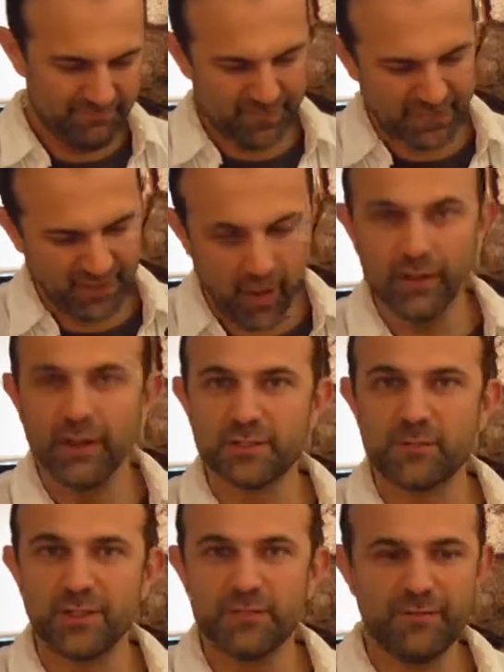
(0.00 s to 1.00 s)
But all in all,
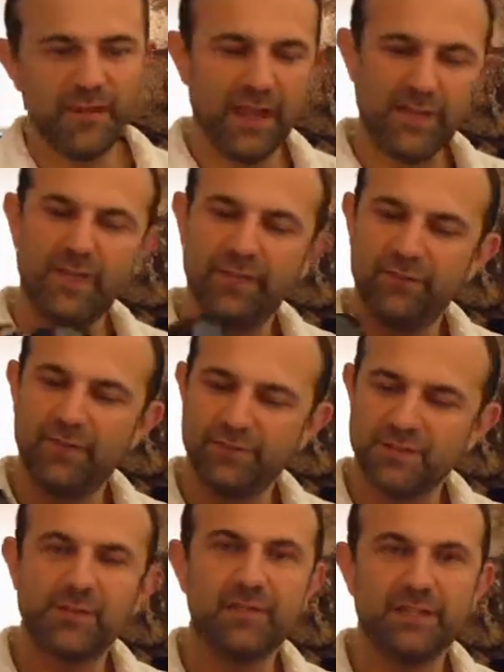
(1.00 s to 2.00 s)
it's pretty terrific. I think it
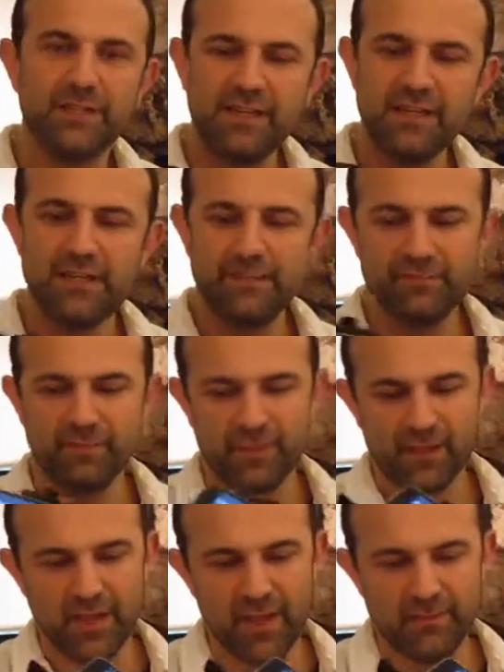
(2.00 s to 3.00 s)
fills a certain need.
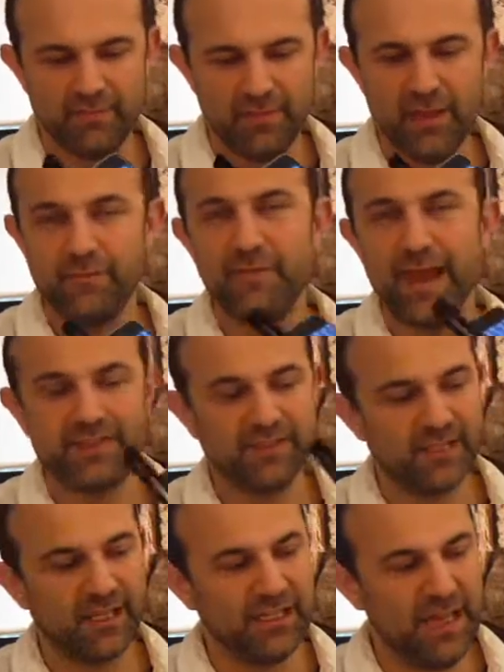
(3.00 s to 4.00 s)
And the fact
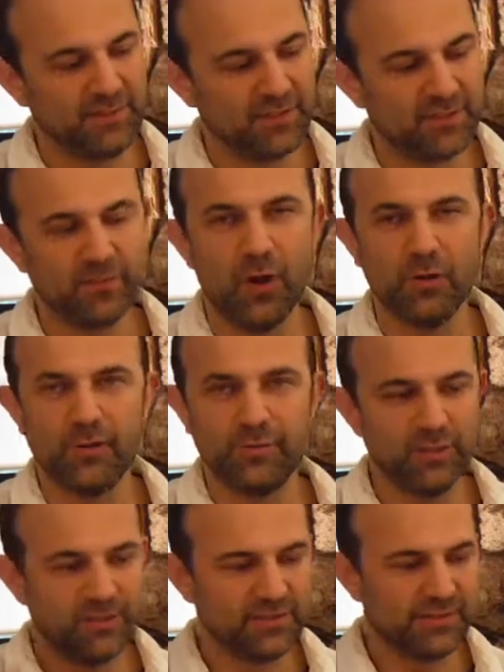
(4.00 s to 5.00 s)
is, it collapses small
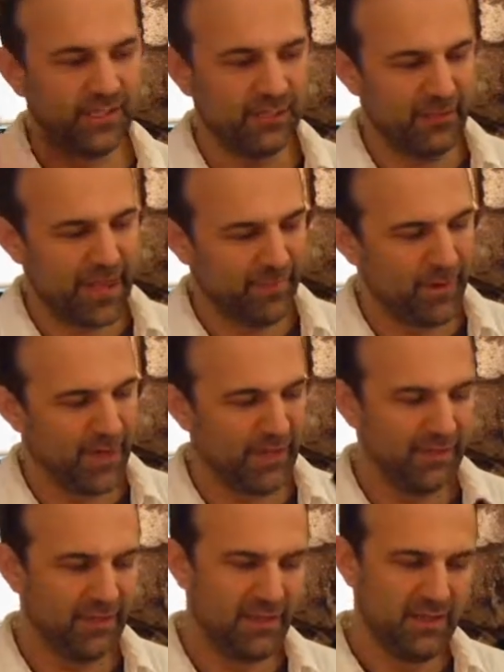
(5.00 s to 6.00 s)
enough you can stick it in your back
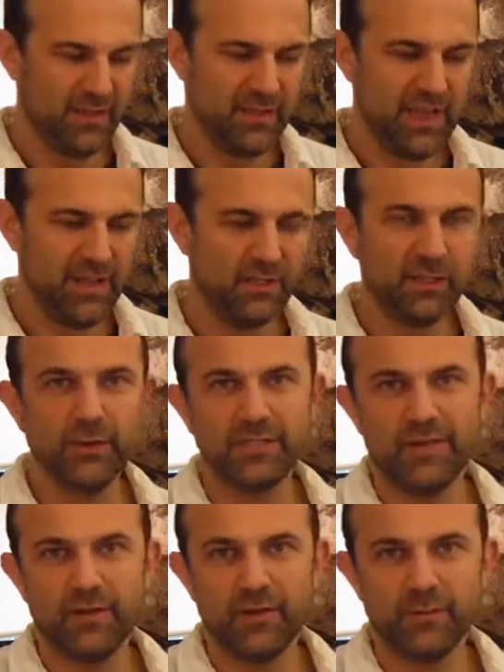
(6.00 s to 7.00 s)
pocket, and you can always
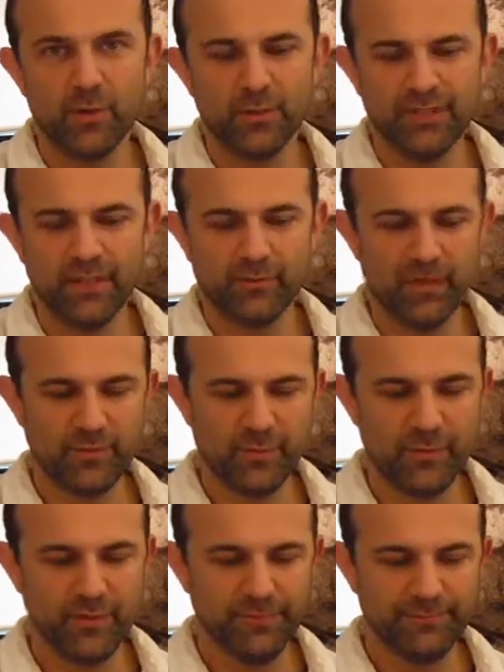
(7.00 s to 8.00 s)
have a mobile teleprompter
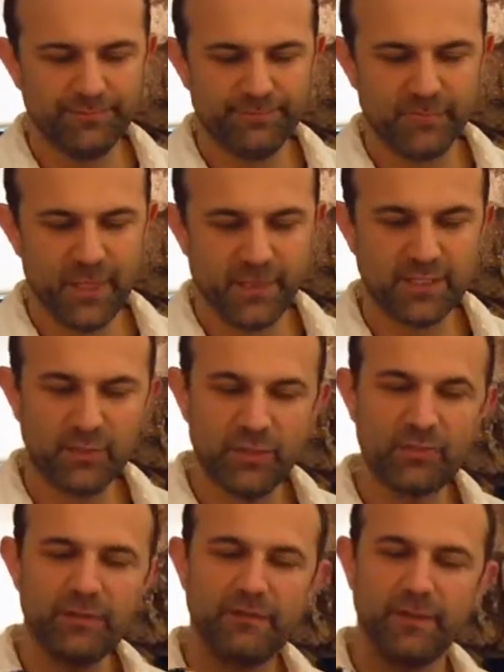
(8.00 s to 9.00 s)
with you. I think it's
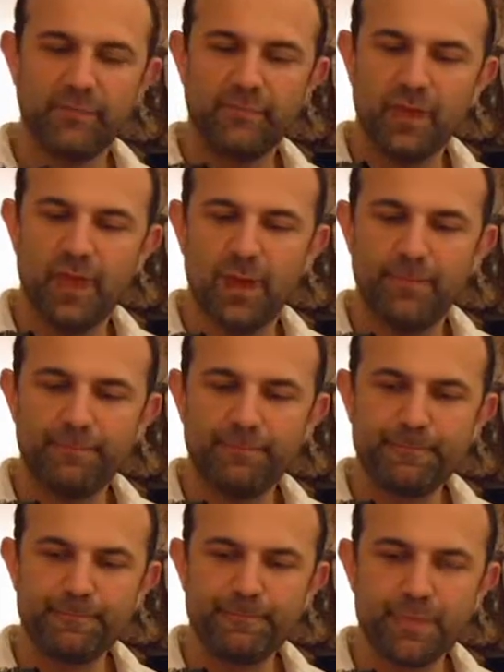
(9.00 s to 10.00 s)
pretty terrific.
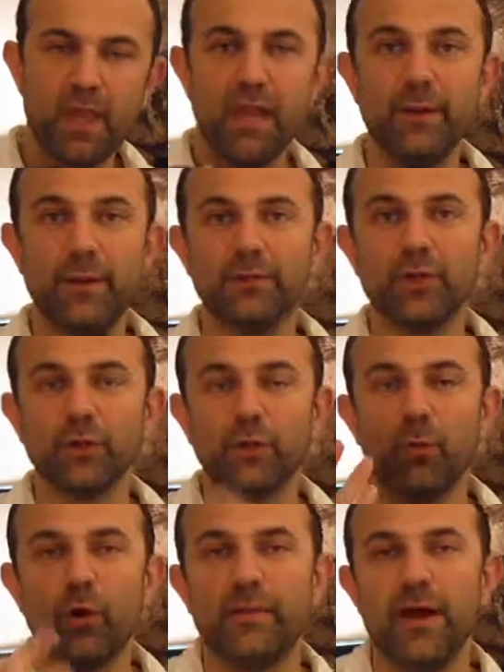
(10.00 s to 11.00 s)
Anyway, you can
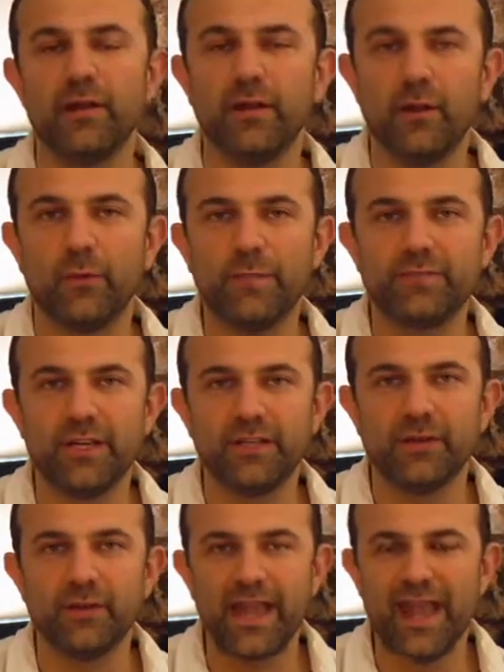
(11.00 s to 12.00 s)
learn more about it on our
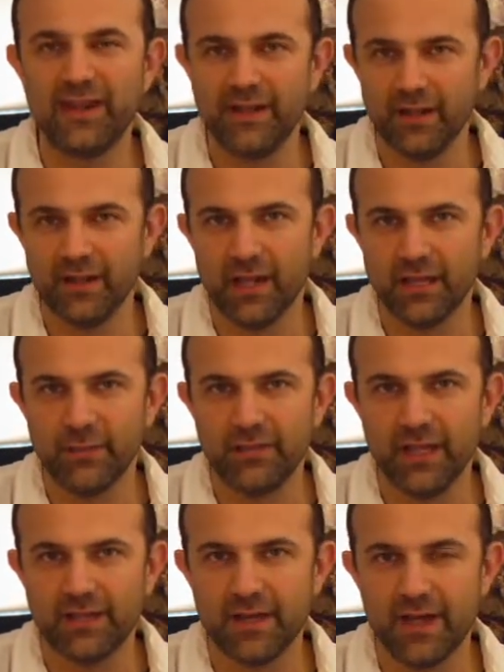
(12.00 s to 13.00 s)
website. Go to
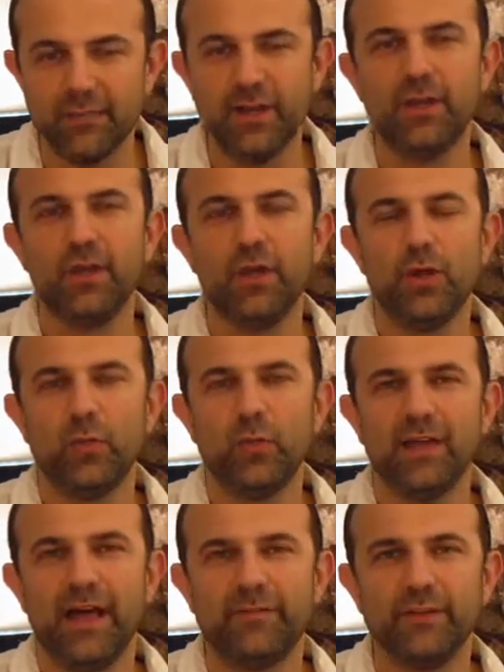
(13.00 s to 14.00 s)
handheldhollywood.com.
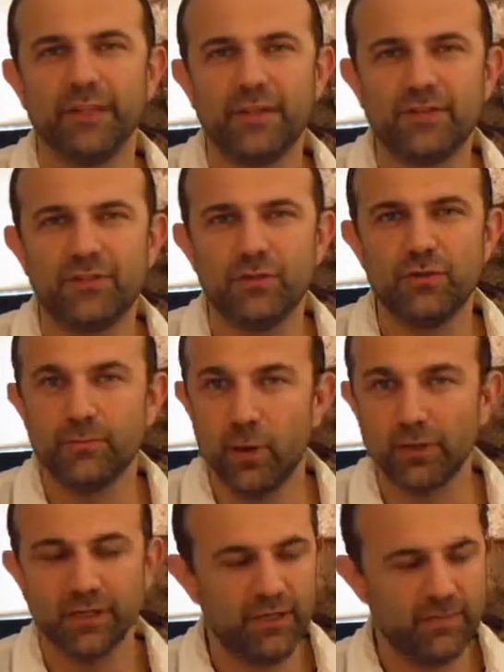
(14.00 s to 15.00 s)
We'll have a link to
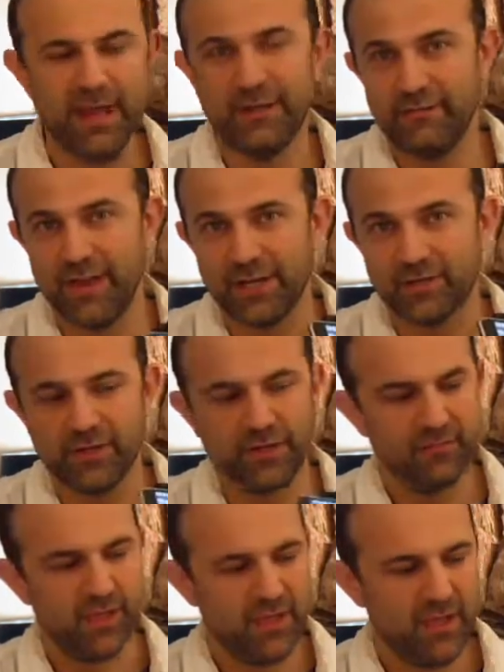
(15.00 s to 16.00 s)
Bodelin, the
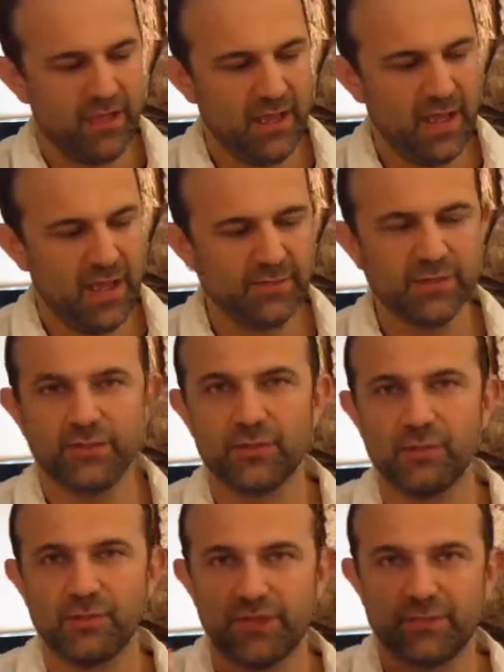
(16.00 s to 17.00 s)
manufacturer. There's
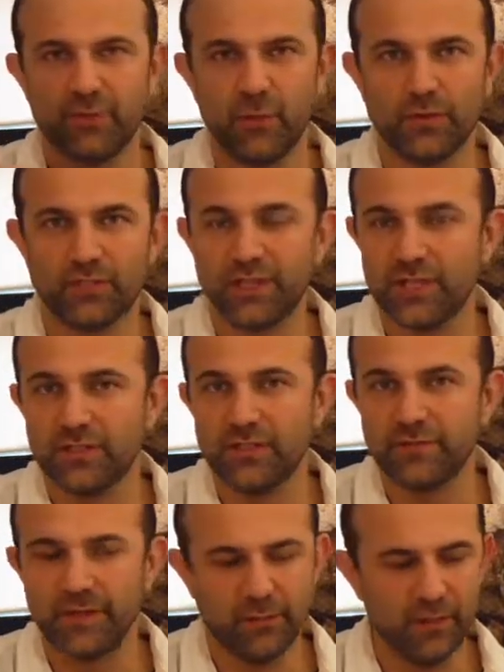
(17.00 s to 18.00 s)
also a place for
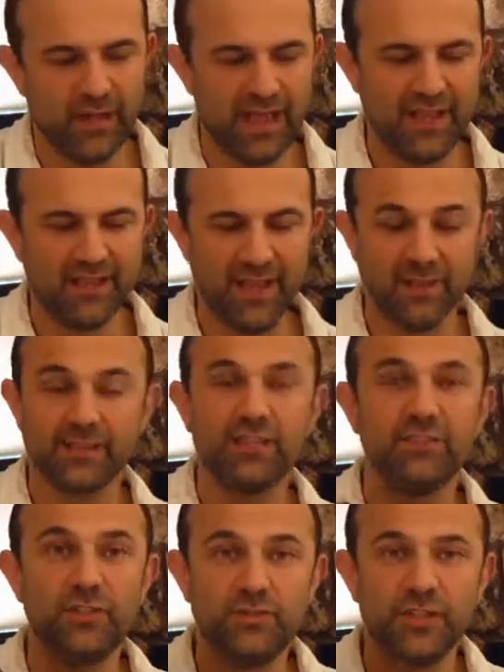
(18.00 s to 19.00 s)
discussion. If anyone else
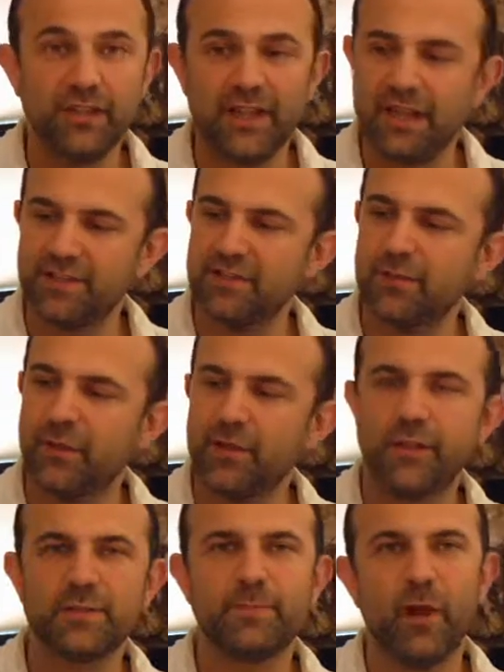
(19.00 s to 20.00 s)
has used it and has their own
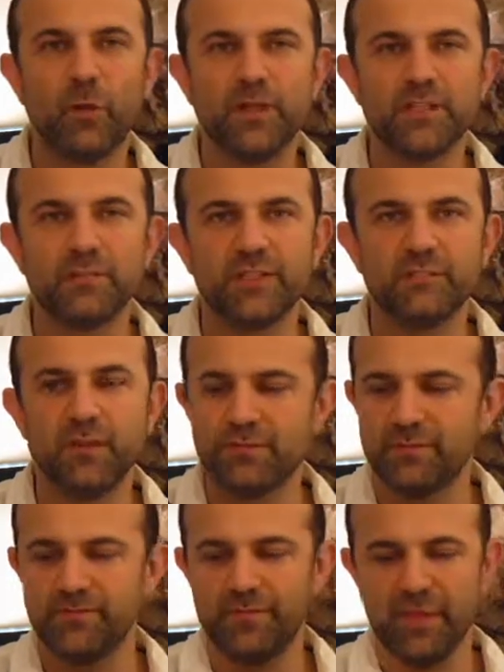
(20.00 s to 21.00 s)
thoughts, by all means, please
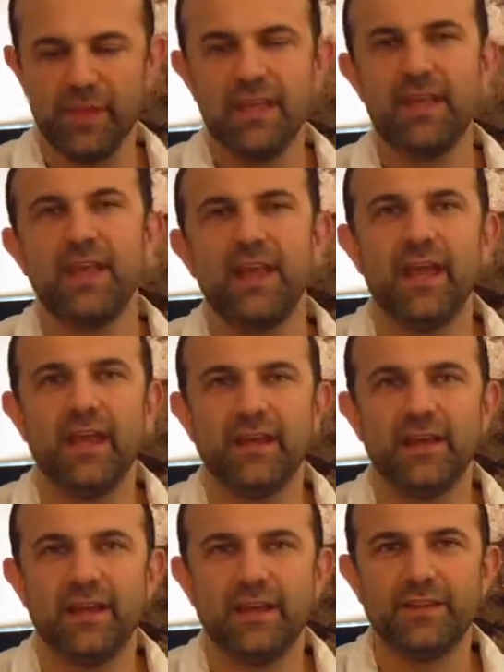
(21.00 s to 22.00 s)
post them. And
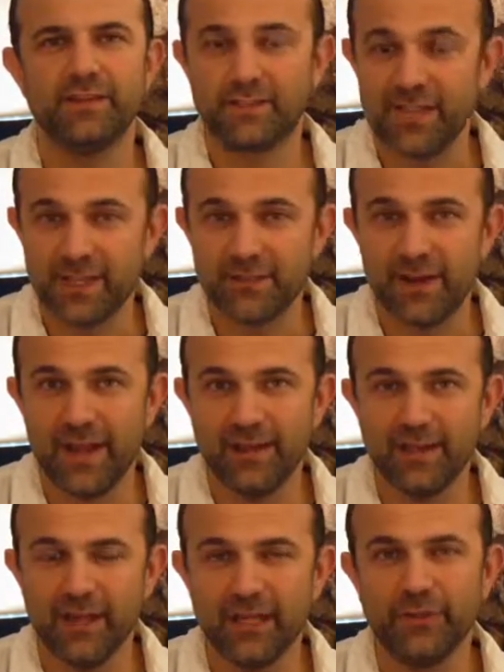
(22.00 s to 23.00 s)
this is Taz for
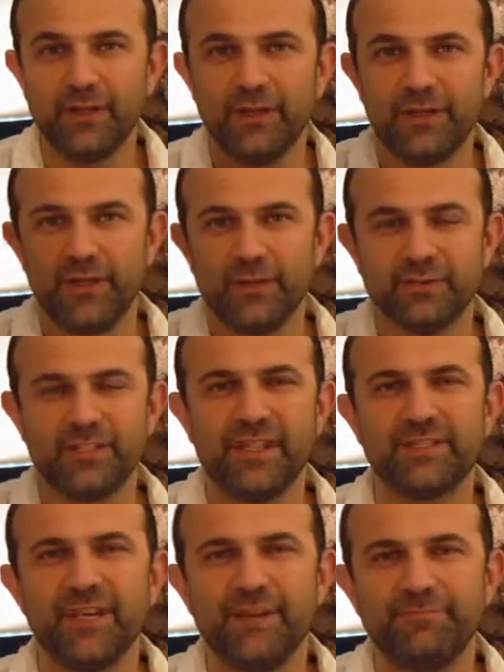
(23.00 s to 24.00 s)
Handheld Hollywood. We'll see you
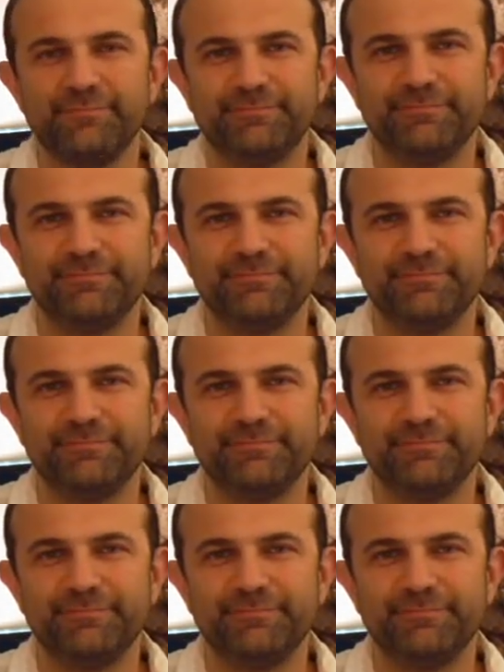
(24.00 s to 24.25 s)
next time.